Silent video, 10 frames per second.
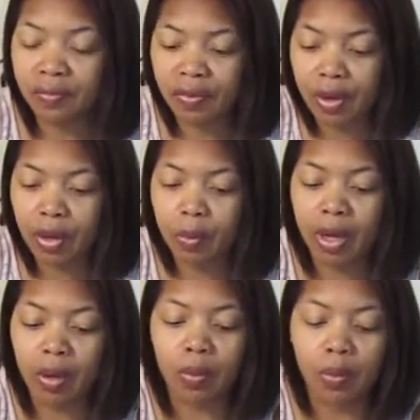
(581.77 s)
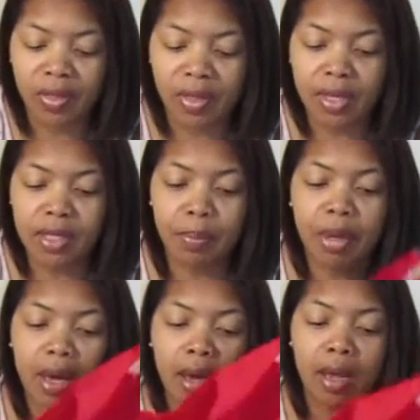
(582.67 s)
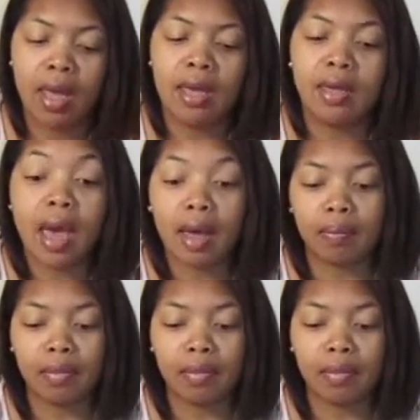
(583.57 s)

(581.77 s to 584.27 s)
very well with this. But yeah,